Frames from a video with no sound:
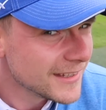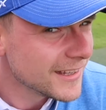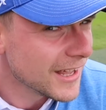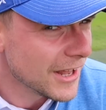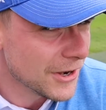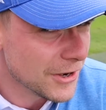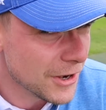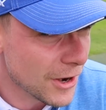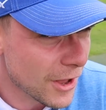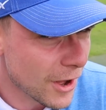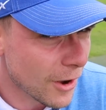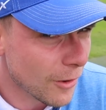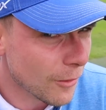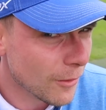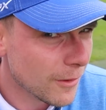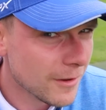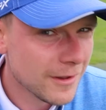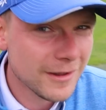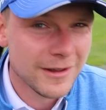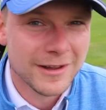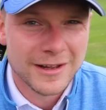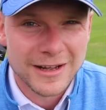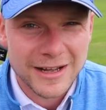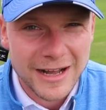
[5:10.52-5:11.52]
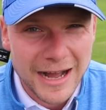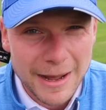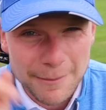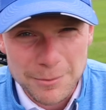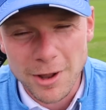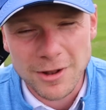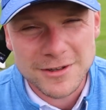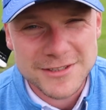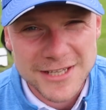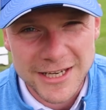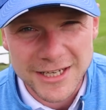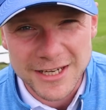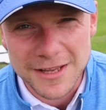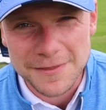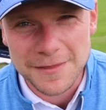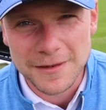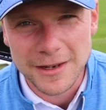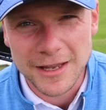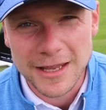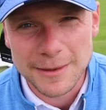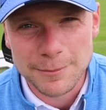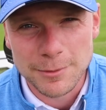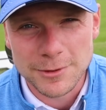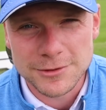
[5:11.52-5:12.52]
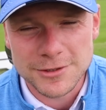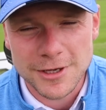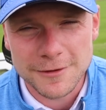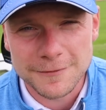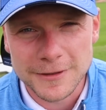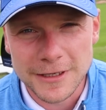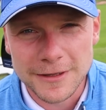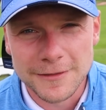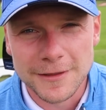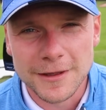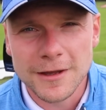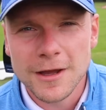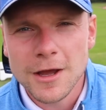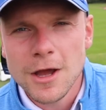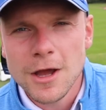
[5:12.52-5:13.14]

And no, I'm not taking the labels off either.